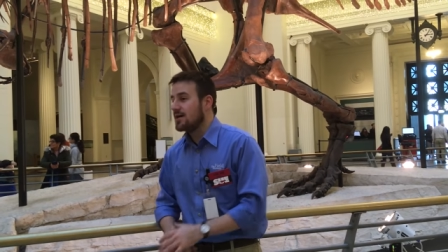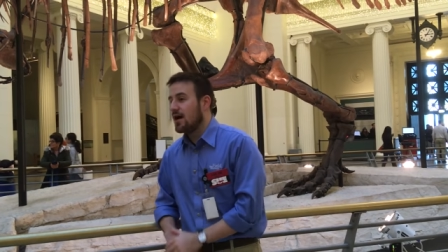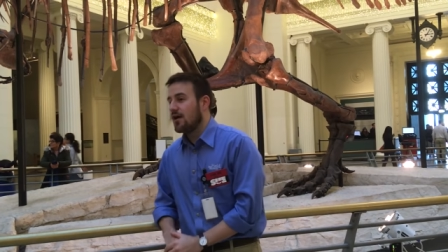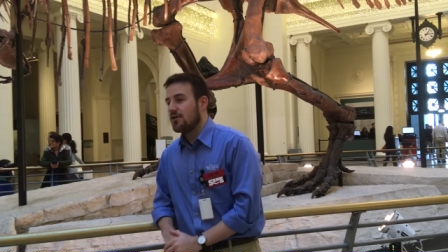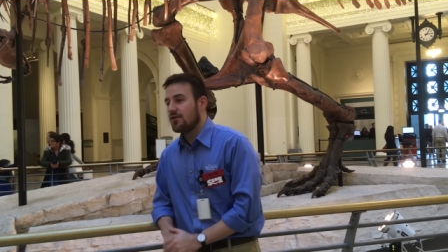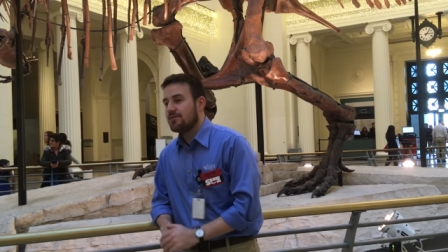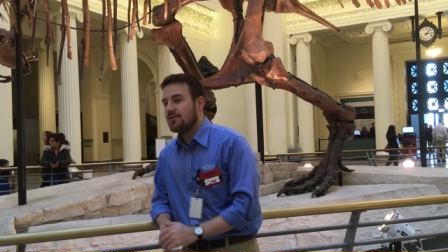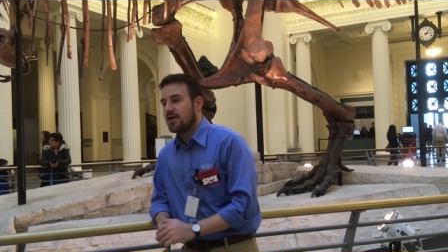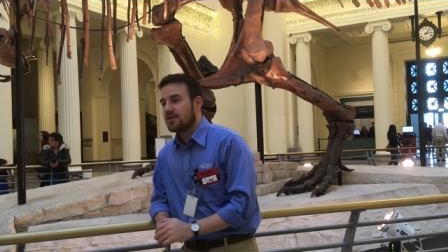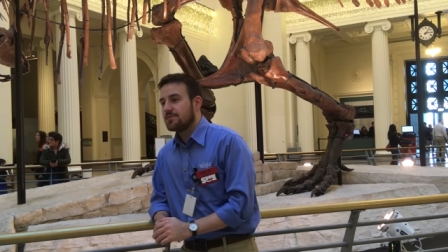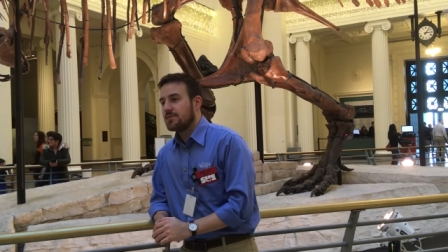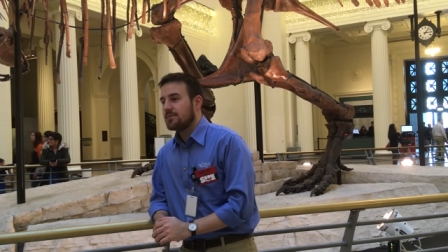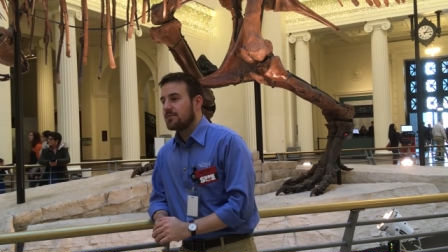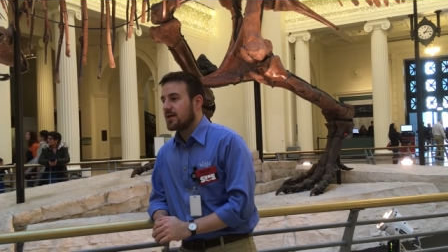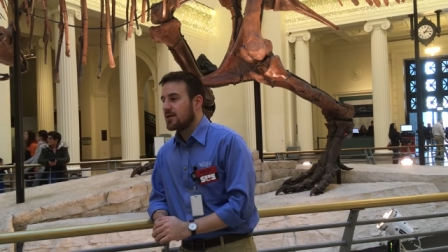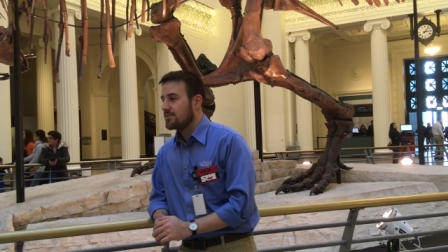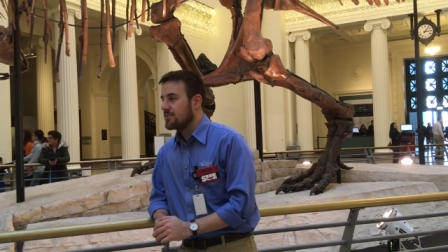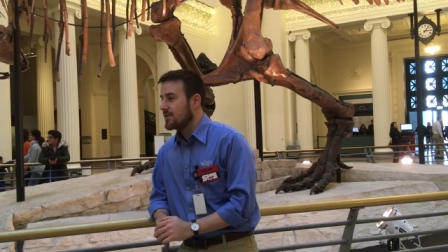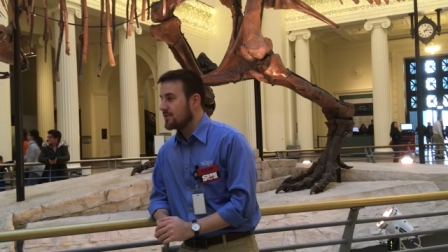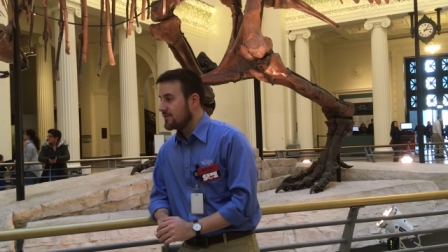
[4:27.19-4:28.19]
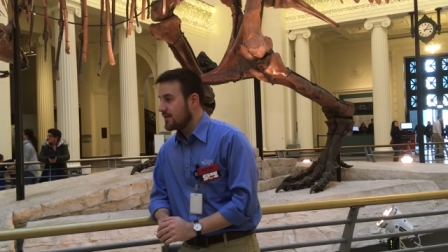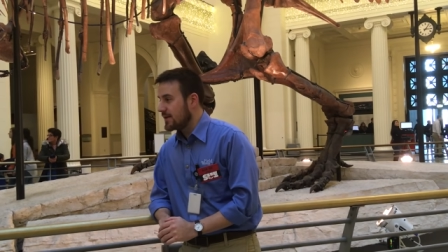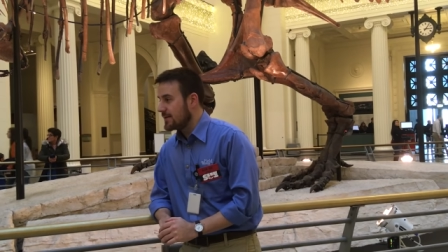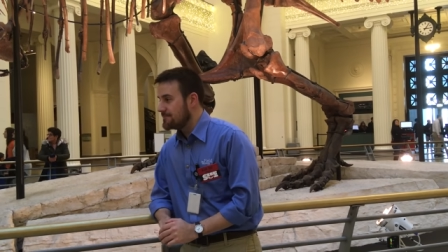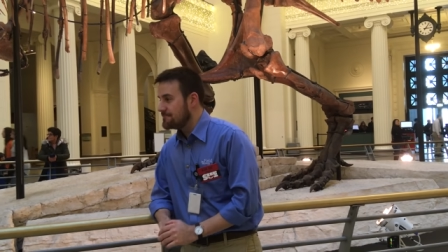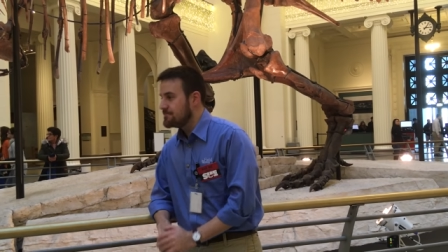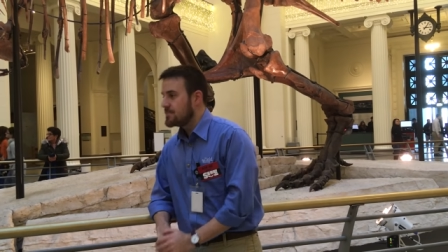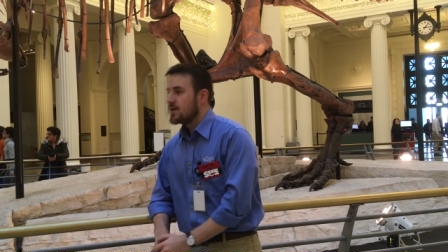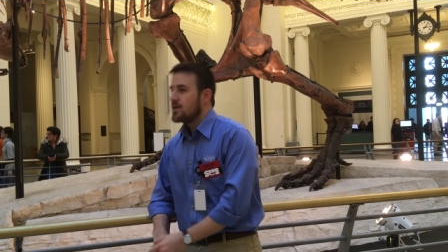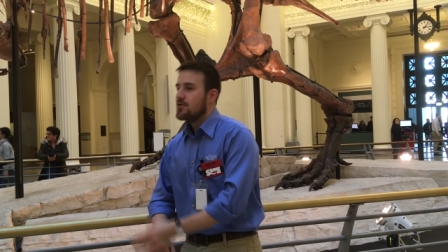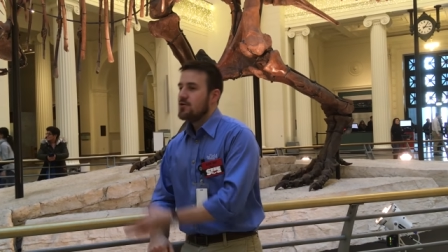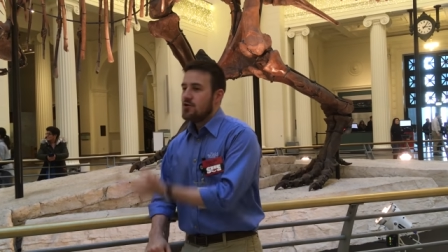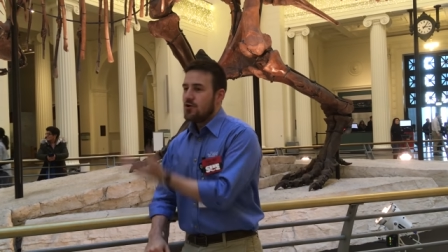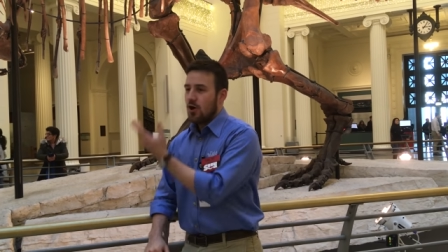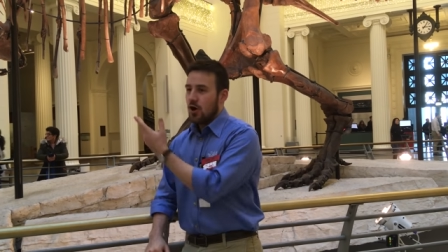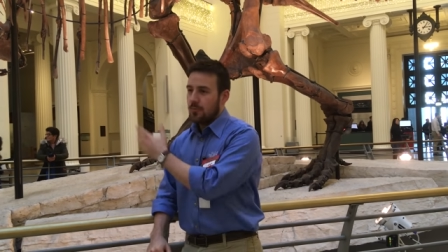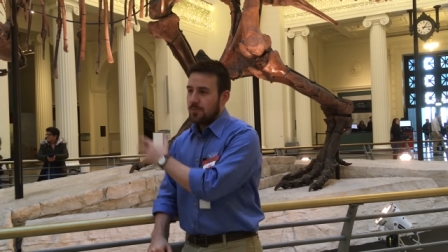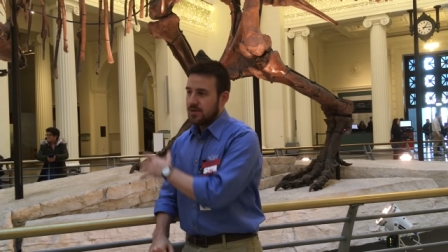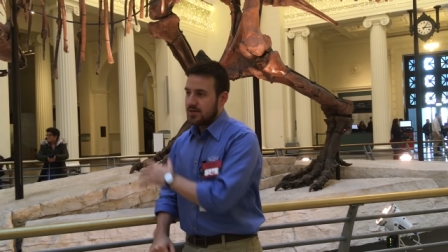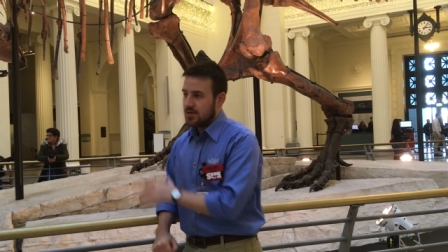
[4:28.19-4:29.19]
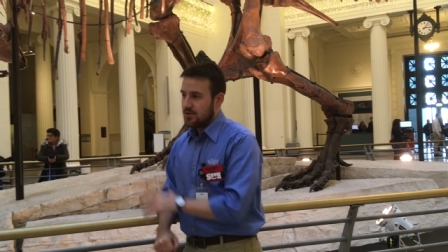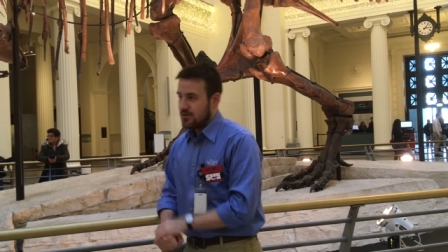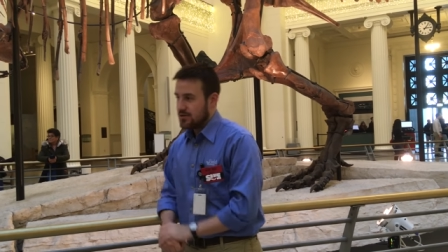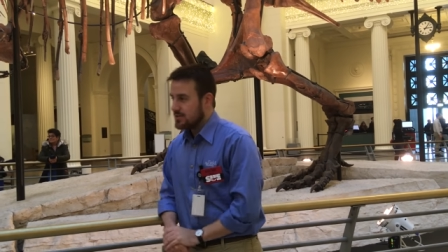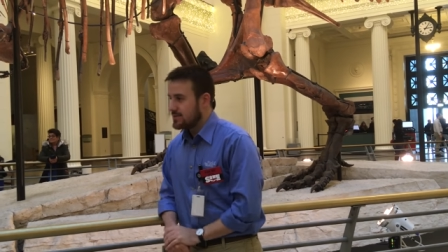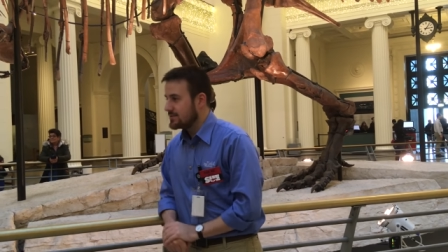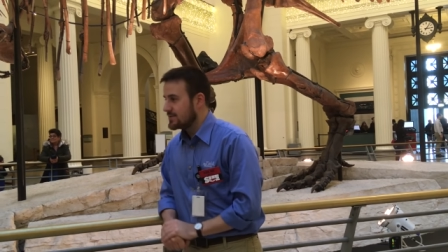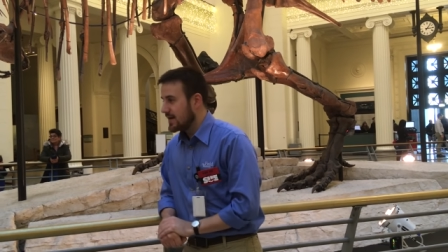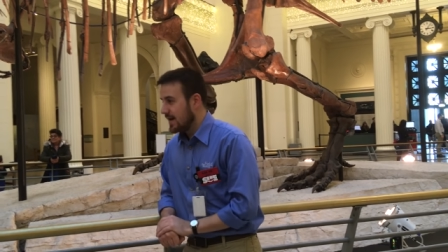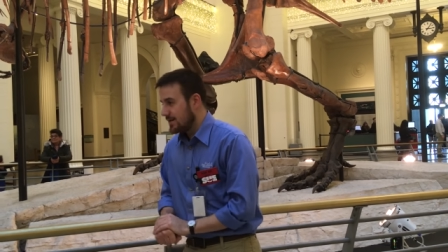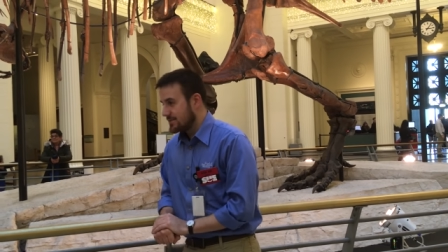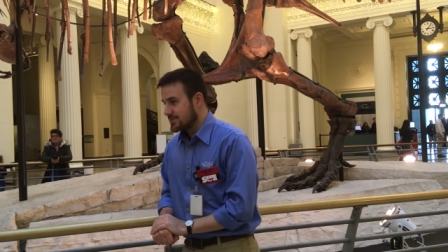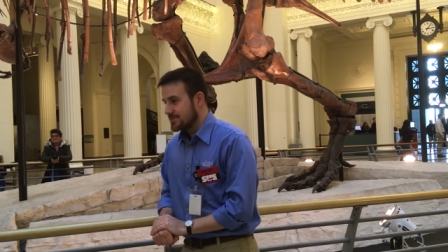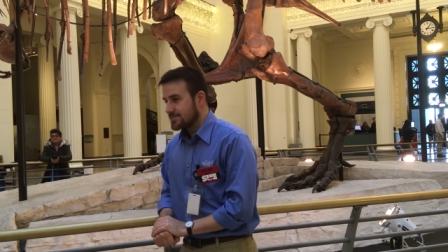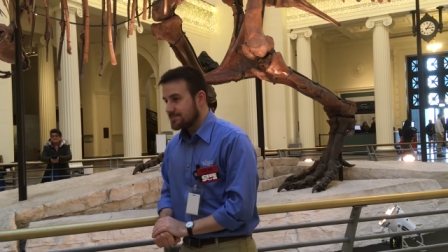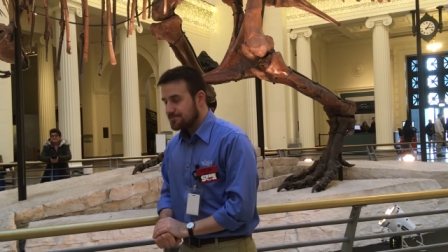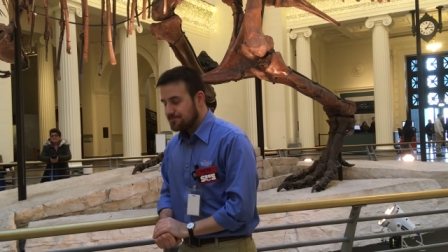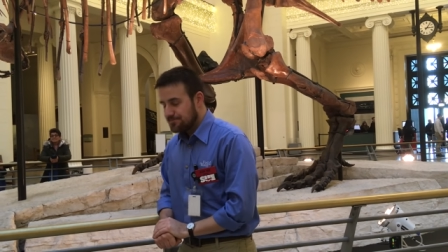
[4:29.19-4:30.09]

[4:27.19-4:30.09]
investment by the museum, opened here in 2000.